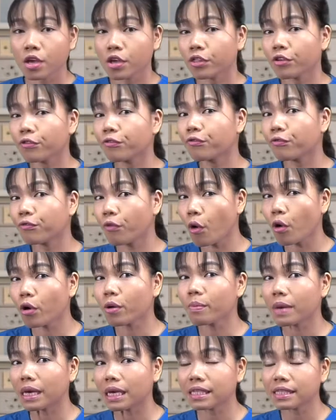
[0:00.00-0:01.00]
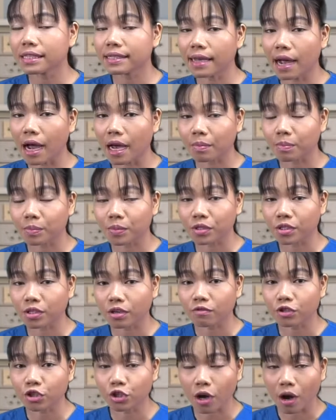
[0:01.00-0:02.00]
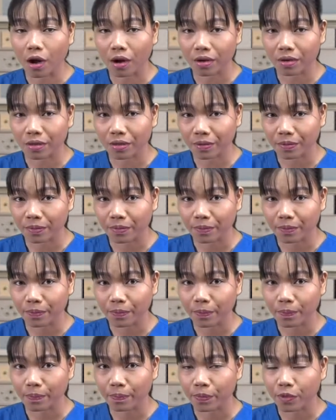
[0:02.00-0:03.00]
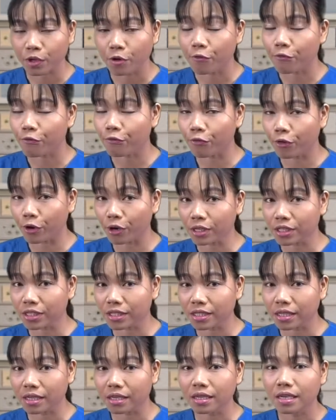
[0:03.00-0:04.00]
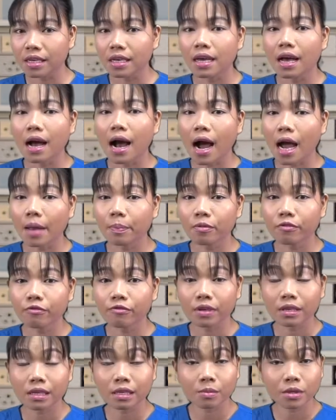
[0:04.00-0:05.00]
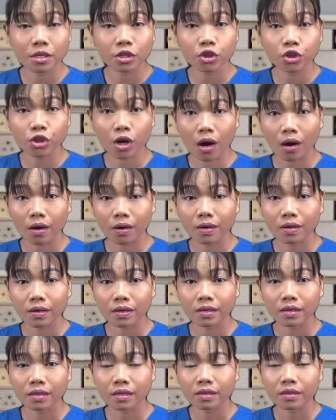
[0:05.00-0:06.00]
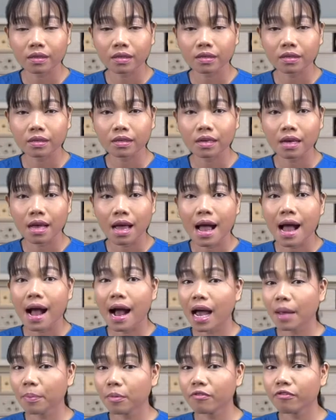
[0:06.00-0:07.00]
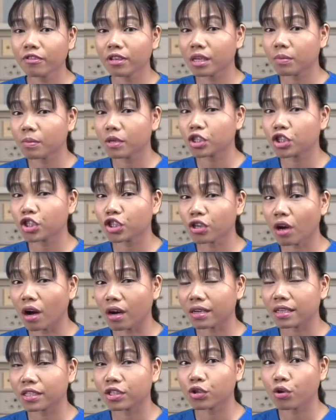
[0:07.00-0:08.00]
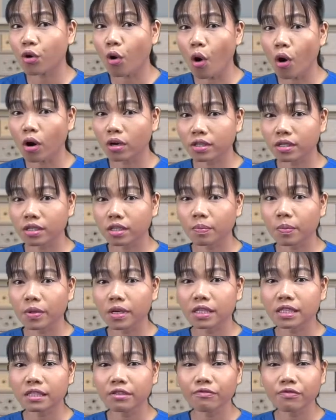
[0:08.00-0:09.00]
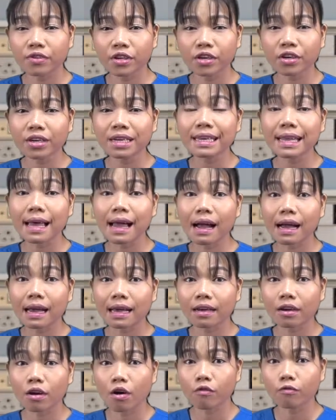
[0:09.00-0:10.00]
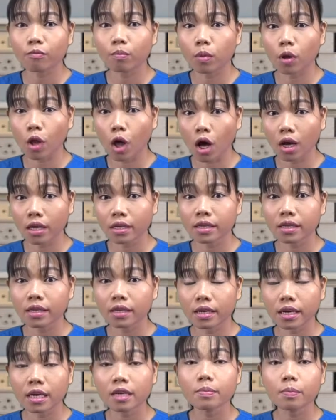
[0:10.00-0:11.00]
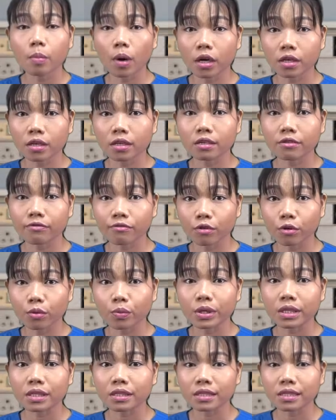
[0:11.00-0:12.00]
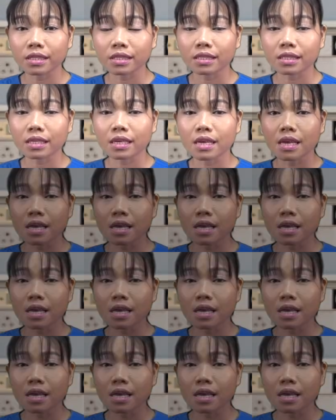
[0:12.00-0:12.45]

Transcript: The four main types of shock. First, hypovolemic shock. Hypovolemic shock is caused by a severe lack of blood and bodily fluids.